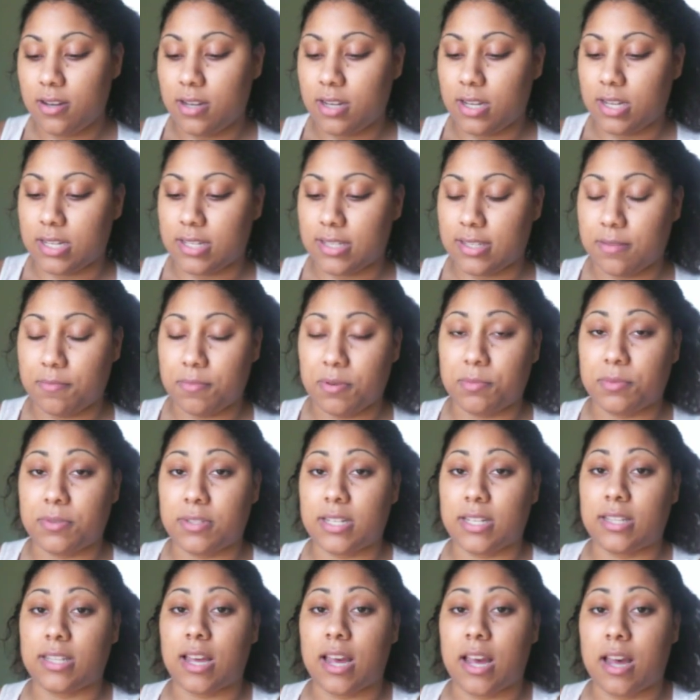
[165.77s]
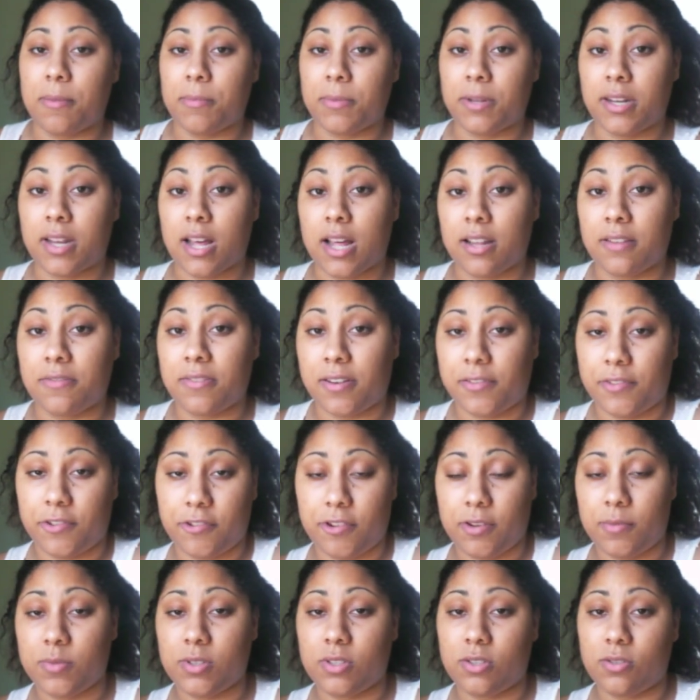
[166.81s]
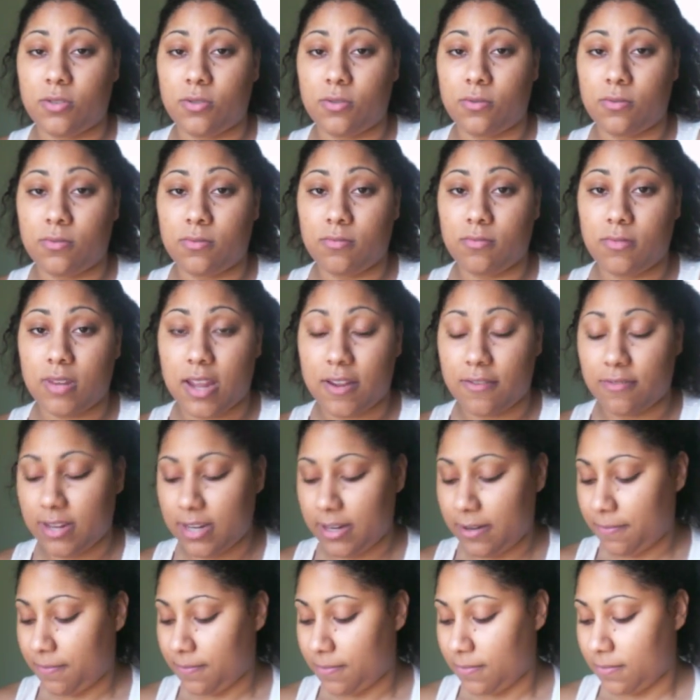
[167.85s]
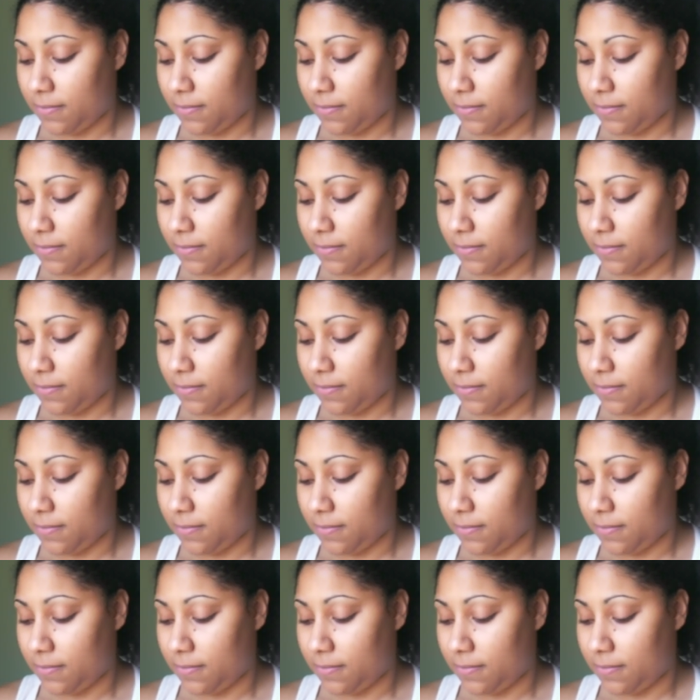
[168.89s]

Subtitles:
because some people said the Amla and Olive Heavy Cream was too heavy.